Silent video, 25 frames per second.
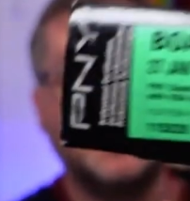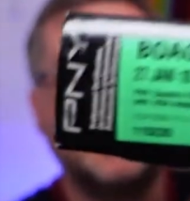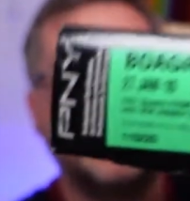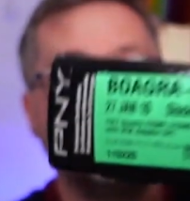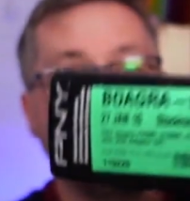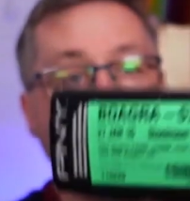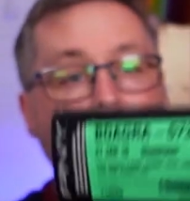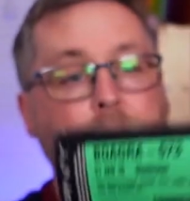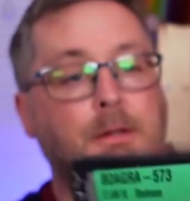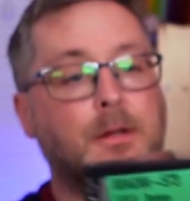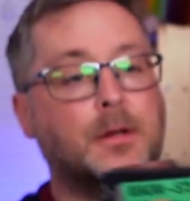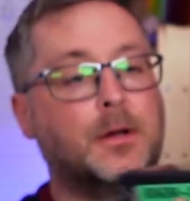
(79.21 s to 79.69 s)

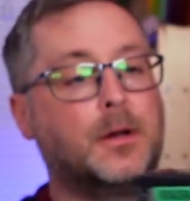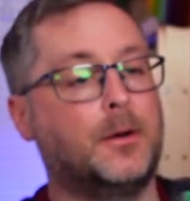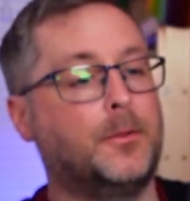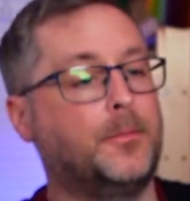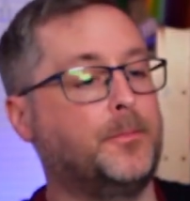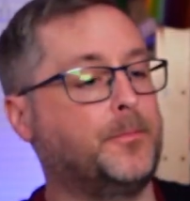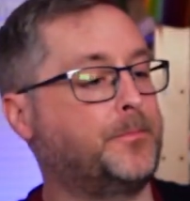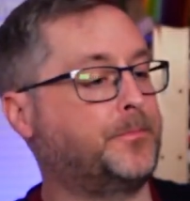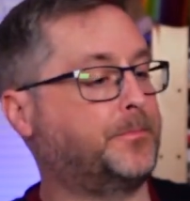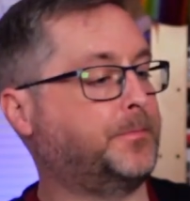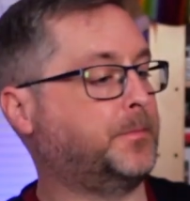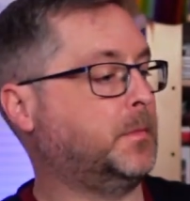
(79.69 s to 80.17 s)
So
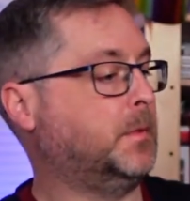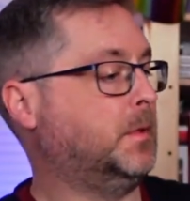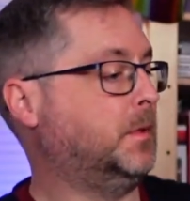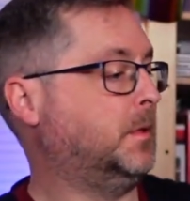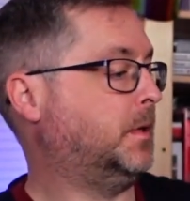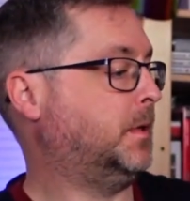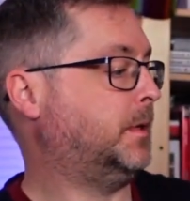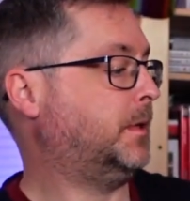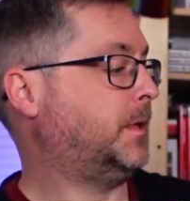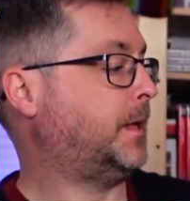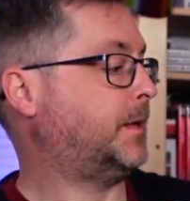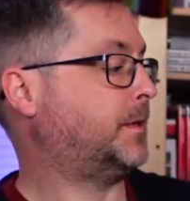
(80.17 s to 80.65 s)

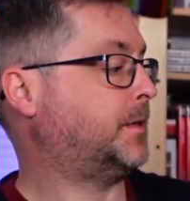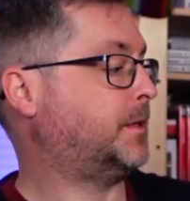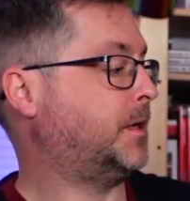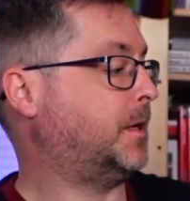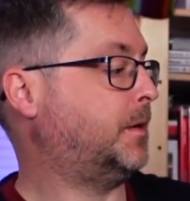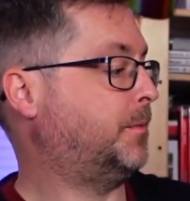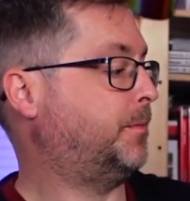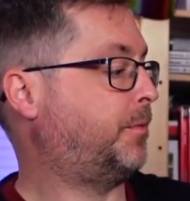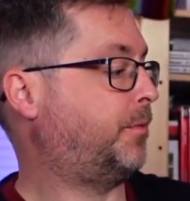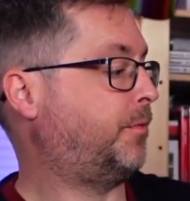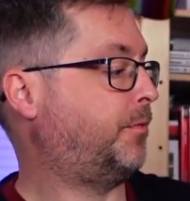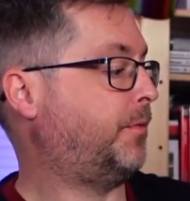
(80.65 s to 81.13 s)
that's
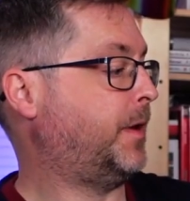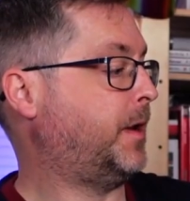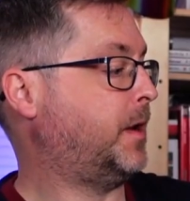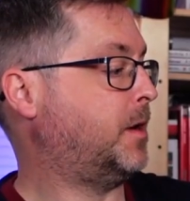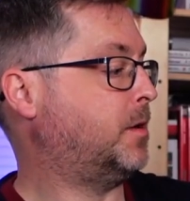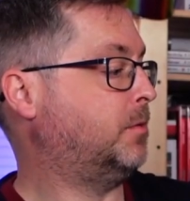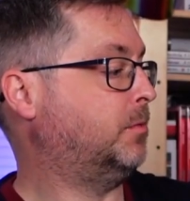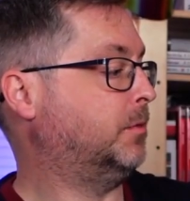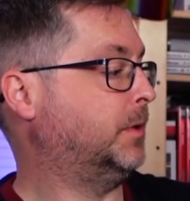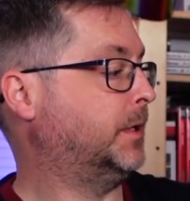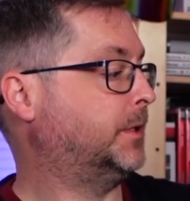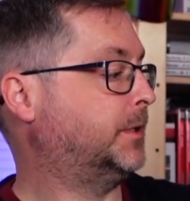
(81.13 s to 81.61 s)
how pretty
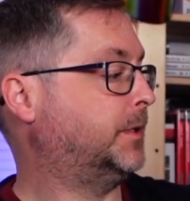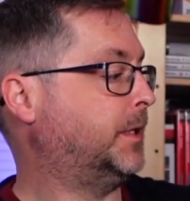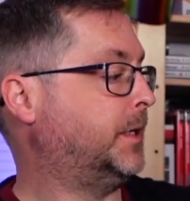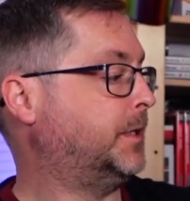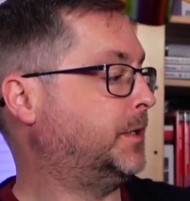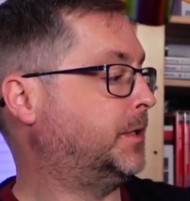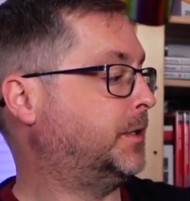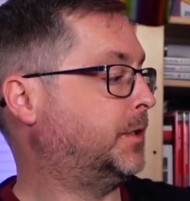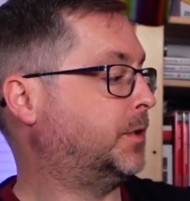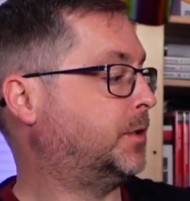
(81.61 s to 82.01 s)
old this is.